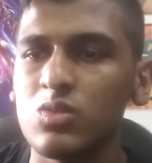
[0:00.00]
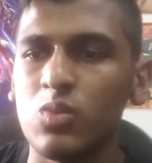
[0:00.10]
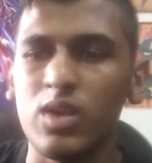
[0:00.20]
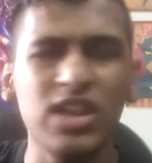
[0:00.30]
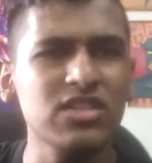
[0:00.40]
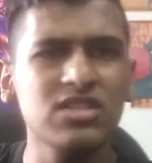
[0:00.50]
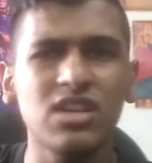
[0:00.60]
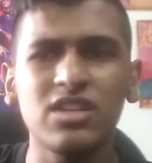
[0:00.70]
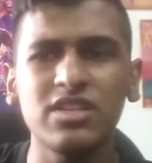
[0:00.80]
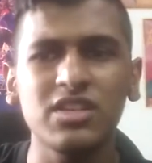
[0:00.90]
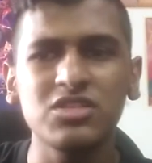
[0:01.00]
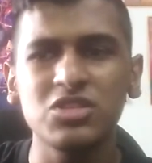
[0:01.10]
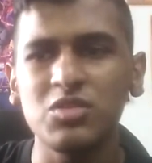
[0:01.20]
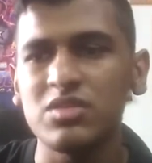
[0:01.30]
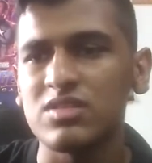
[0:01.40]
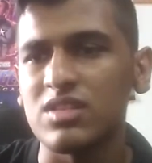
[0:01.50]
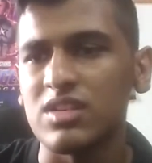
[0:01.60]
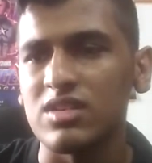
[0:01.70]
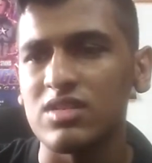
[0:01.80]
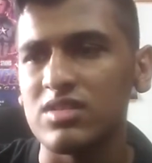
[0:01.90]
what else are they gonna show us
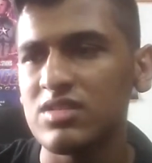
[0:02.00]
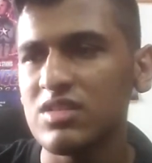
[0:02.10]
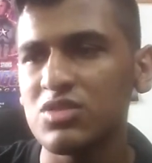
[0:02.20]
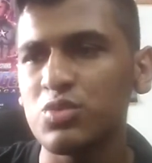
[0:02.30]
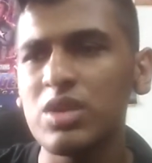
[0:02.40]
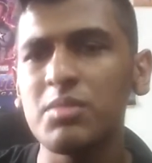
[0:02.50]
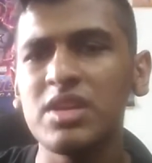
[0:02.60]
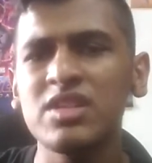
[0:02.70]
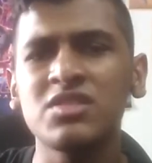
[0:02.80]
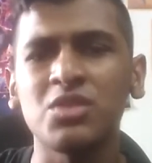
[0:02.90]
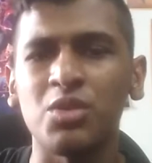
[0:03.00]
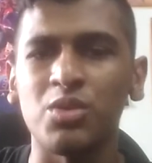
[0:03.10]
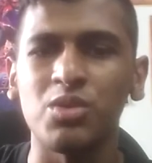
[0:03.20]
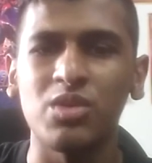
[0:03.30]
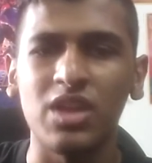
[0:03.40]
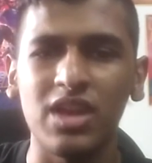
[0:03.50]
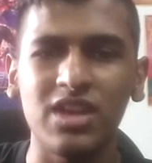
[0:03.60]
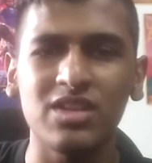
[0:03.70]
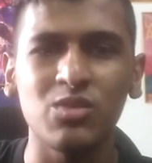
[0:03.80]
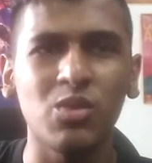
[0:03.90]
then? This is 3 minutes though. Like,
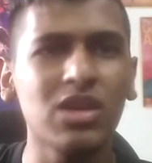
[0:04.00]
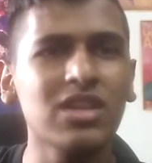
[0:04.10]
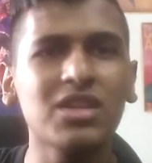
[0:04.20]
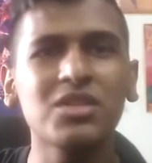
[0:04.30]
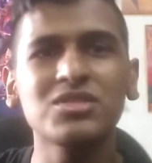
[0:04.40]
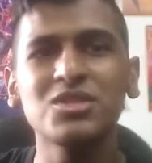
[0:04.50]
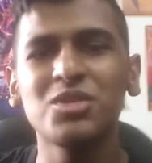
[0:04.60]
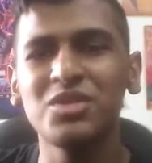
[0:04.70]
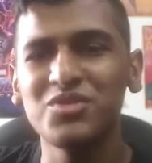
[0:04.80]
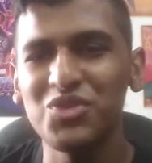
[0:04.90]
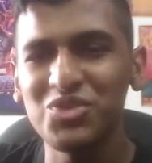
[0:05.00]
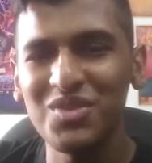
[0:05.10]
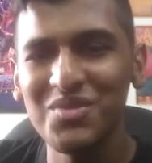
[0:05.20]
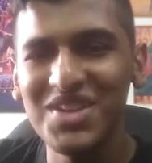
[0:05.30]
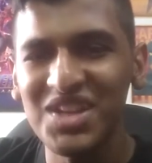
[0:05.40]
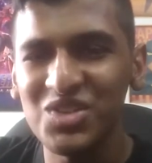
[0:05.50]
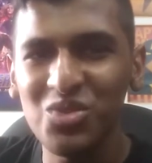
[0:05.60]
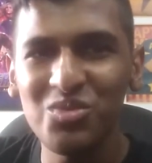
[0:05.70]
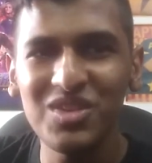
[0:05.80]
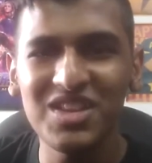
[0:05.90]
what are they gonna show us for 3 minutes?
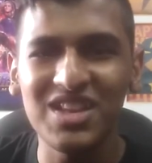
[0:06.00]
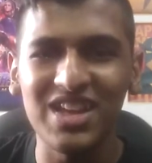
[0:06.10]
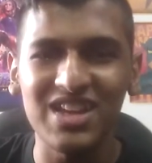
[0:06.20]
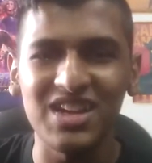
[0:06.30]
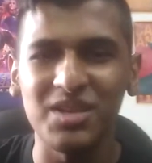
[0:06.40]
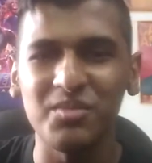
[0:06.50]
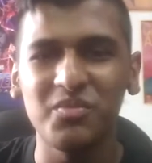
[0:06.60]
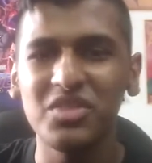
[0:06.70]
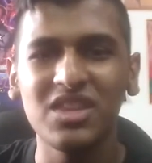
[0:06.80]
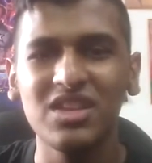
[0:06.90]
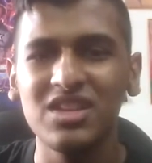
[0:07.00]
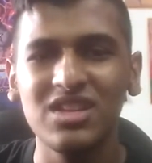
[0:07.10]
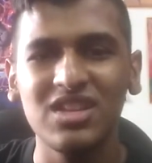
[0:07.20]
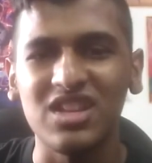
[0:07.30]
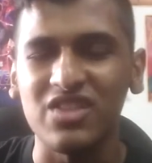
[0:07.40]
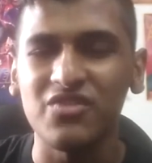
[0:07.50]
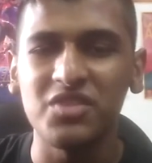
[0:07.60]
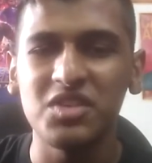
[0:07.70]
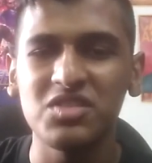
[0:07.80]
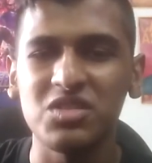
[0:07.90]
Normally like
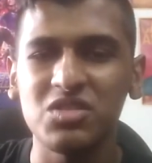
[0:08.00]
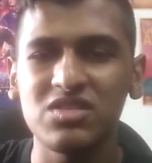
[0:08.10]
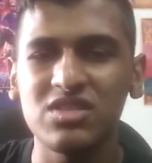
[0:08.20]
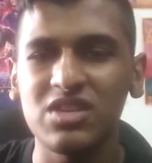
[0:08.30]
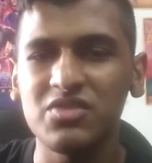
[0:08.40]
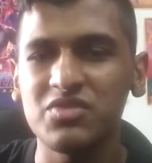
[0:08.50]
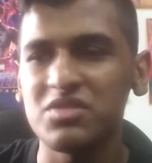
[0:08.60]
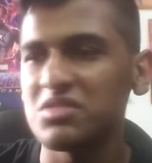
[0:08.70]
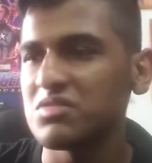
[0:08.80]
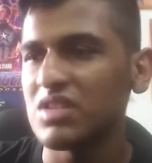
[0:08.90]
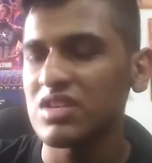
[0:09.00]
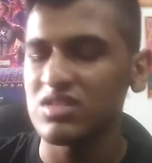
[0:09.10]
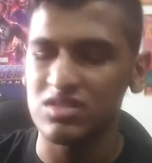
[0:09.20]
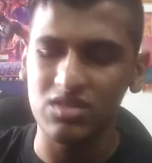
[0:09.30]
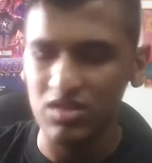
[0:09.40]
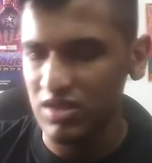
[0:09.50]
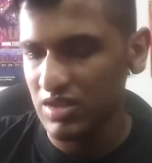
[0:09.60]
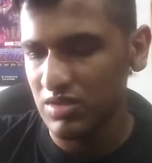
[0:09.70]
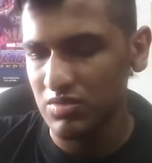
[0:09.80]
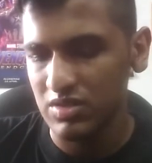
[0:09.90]
first look stuff you can actually do.
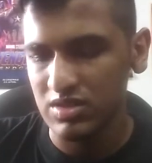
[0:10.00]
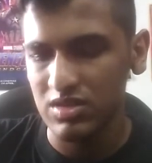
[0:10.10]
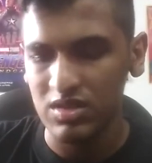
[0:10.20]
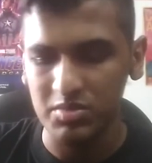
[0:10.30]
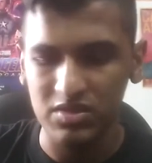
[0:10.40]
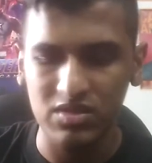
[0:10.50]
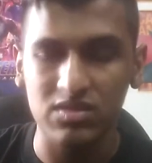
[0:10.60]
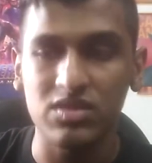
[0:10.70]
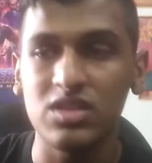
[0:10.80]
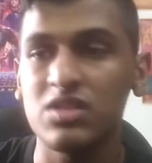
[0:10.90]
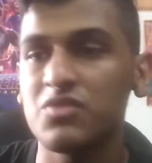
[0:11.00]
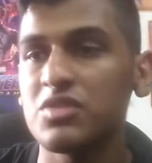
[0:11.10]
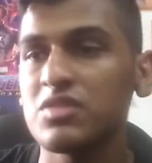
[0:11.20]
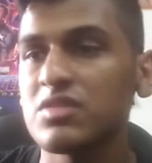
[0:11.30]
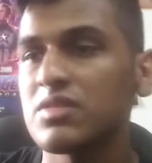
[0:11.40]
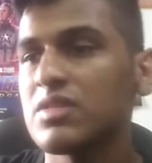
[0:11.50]
Alright, you know what? I'm just gonna see this first.